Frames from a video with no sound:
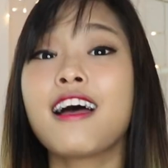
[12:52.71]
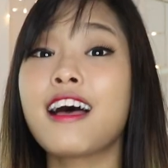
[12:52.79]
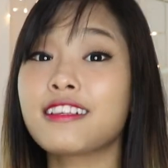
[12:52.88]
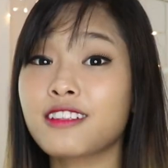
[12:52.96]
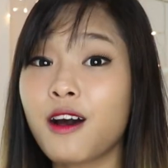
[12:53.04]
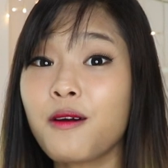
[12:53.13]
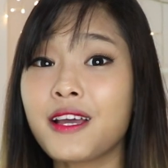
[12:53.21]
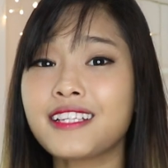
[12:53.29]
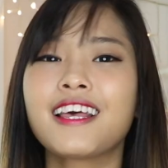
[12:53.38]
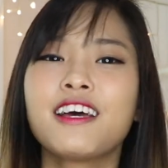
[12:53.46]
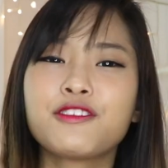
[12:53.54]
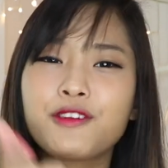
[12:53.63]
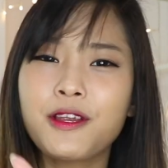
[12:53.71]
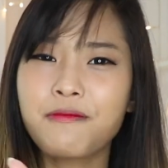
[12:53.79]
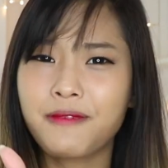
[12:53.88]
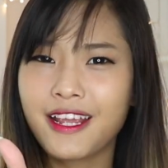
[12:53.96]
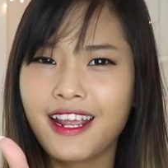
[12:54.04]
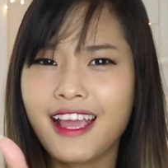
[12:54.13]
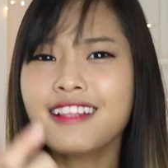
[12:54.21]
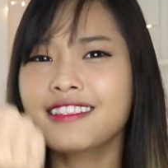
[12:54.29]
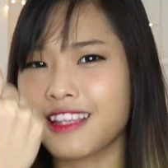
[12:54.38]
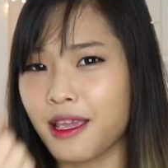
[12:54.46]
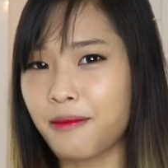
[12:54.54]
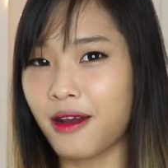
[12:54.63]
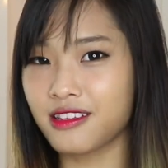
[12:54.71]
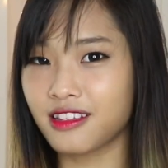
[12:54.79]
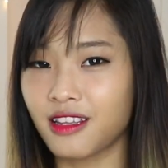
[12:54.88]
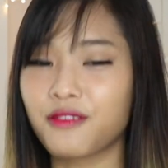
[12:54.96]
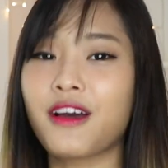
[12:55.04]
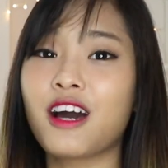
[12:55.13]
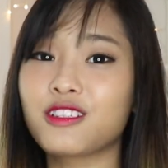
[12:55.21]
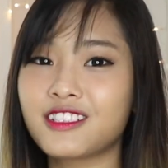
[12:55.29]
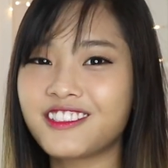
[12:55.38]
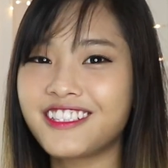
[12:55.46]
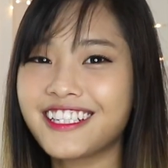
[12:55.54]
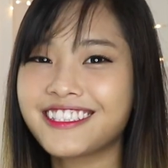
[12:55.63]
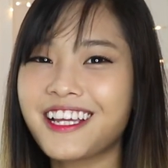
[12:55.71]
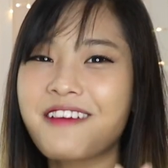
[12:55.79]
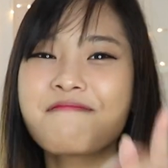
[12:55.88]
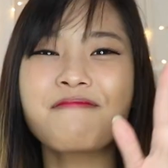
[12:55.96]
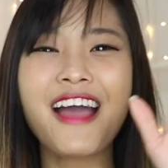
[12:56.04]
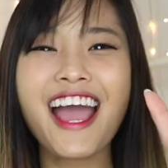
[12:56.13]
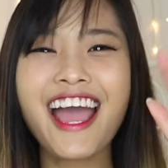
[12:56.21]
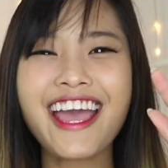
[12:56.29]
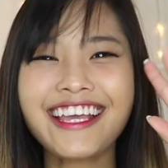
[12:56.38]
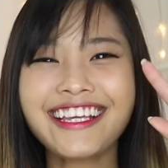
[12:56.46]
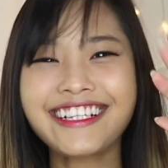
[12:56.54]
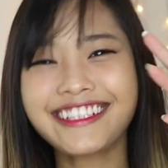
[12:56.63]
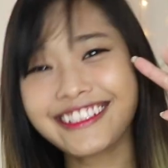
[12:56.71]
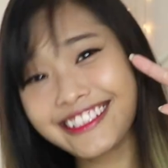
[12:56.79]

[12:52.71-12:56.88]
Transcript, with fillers: As always, dream big and stay positive. I'll see you next time. Bye!